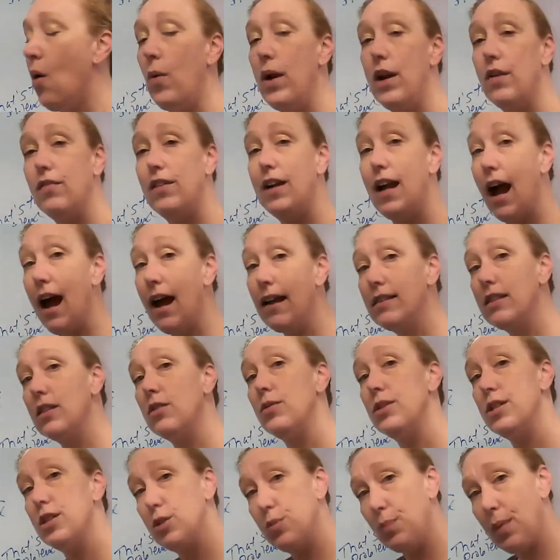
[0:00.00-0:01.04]
We've got to
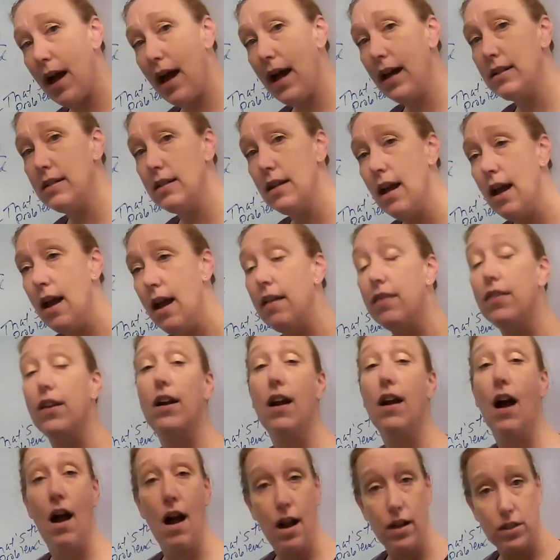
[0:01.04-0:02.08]
respect the
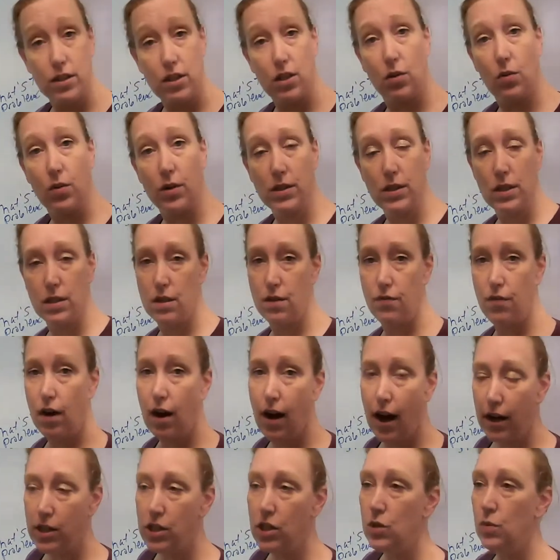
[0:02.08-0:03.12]
consequences of our
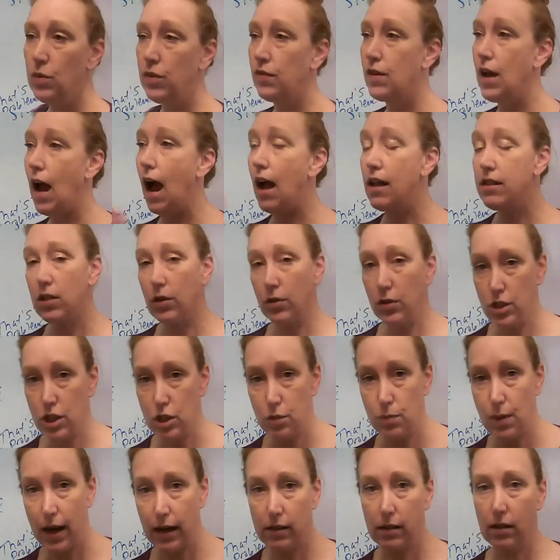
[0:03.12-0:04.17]
actions. We've got to
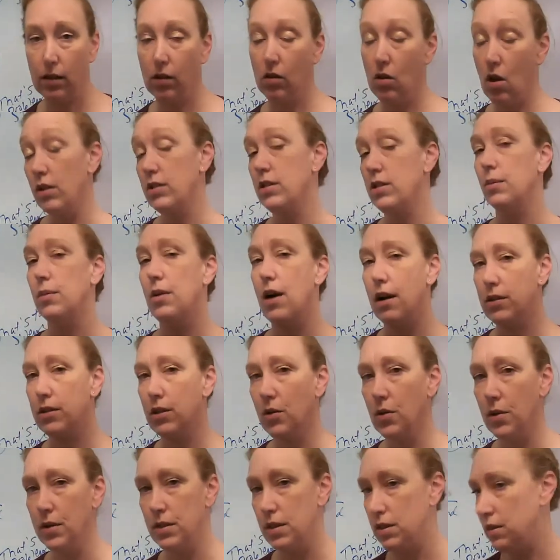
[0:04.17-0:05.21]
respect the long term
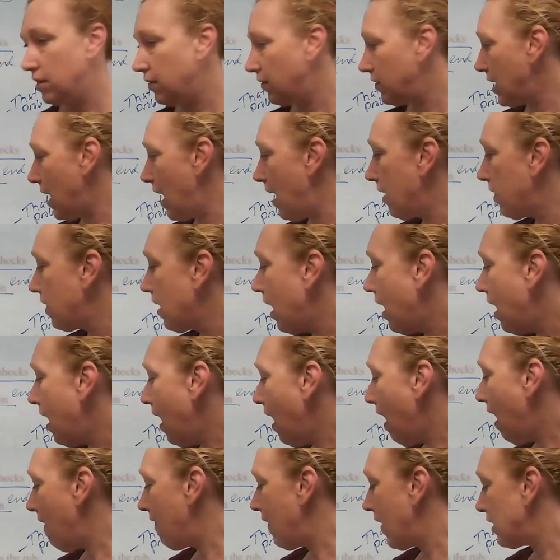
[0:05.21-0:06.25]
consequences of death.
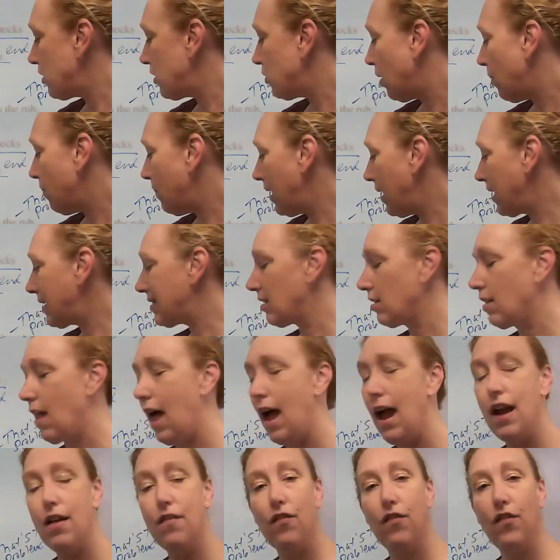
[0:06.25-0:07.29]
And that's what makes
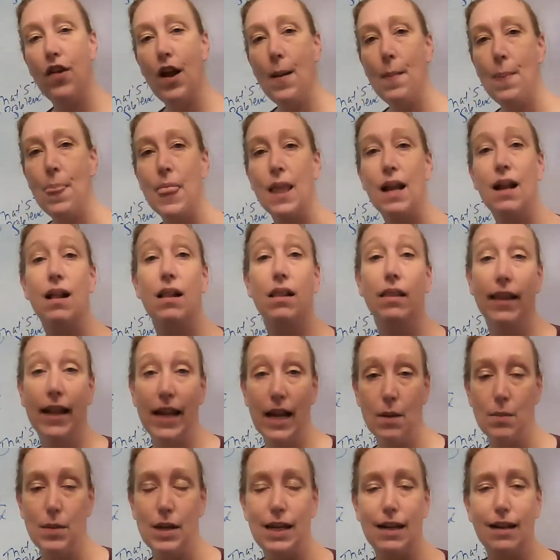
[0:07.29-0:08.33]
life
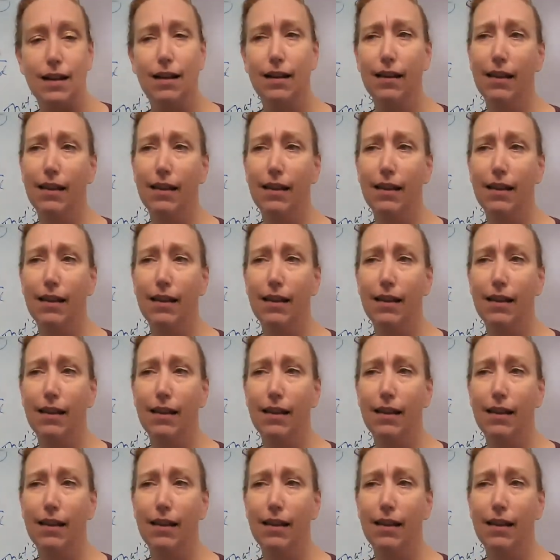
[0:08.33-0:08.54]
calamity.